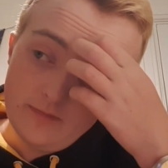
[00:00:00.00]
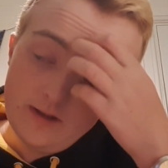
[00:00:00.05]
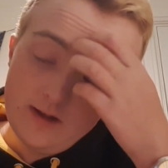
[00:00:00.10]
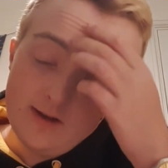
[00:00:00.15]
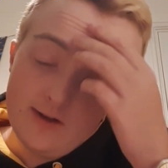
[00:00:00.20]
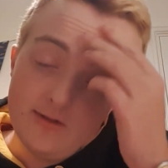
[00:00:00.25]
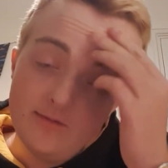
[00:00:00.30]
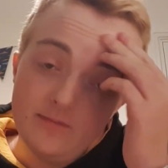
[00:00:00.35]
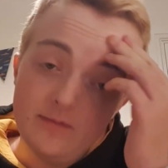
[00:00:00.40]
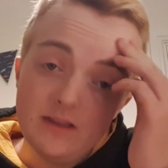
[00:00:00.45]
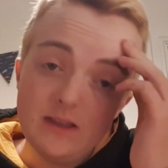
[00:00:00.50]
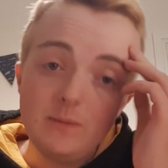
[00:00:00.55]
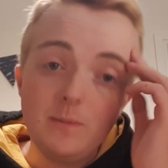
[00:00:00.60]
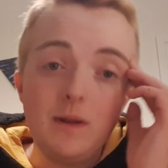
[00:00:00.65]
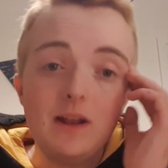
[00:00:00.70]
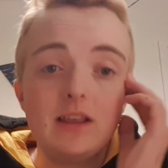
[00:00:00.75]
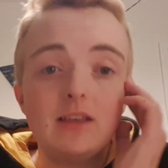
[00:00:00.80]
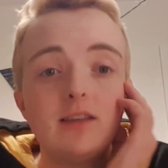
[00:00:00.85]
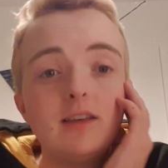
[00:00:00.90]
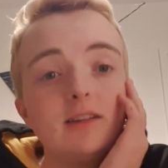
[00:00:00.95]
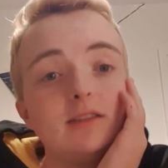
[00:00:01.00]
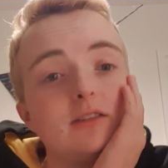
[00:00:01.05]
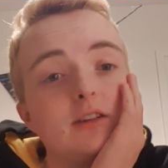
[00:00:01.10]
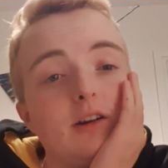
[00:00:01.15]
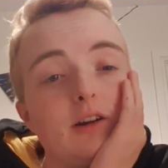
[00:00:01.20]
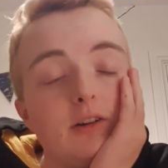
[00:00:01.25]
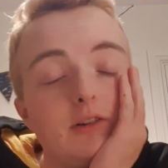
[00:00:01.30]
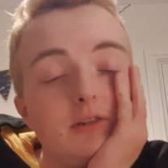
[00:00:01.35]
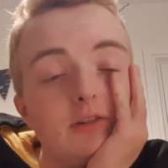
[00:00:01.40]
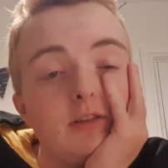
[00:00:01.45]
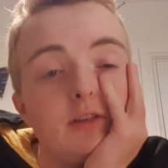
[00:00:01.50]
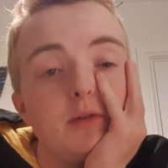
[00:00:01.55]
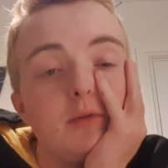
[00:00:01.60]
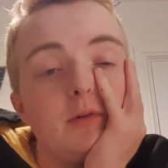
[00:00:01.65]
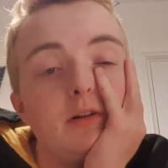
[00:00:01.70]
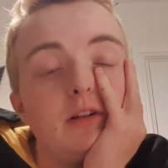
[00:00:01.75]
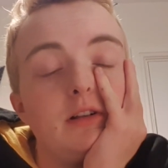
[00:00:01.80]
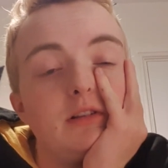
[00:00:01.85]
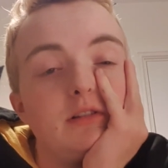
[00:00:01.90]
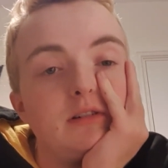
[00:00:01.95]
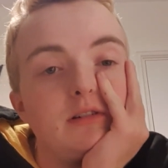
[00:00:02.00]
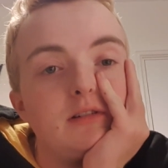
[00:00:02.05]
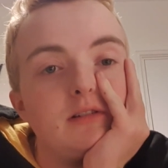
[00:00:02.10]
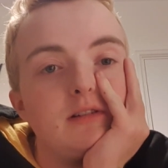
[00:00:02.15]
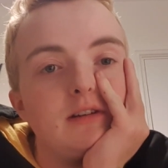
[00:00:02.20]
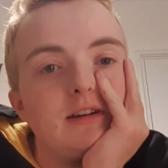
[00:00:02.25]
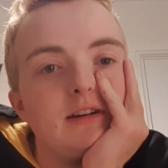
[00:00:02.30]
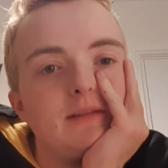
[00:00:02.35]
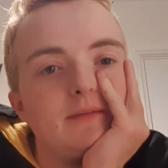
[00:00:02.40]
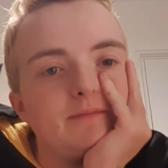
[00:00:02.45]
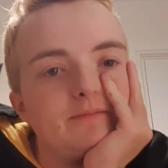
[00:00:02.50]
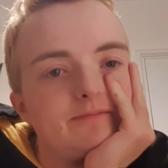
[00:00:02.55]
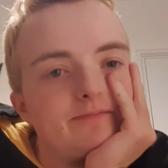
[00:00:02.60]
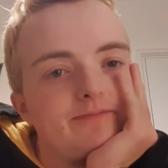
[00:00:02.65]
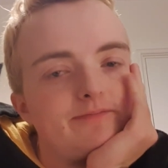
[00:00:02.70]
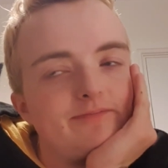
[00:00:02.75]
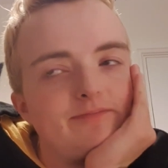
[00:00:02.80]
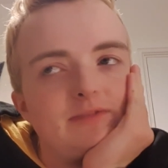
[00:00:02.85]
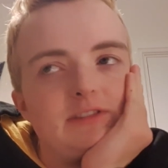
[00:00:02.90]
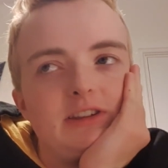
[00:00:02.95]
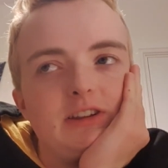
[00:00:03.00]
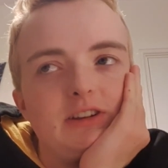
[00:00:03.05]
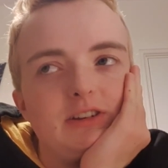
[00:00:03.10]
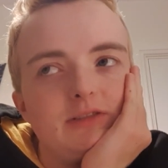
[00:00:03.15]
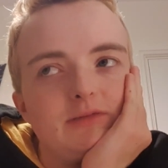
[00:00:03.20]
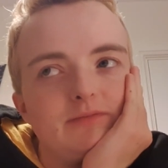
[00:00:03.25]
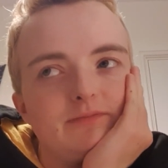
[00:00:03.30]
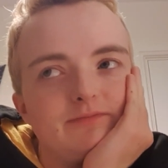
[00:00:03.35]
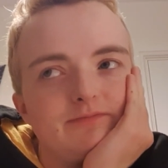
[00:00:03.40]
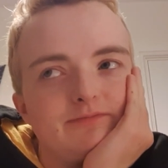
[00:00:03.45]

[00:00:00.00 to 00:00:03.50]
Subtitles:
You know, there's many things going on in the world, and yet, you know,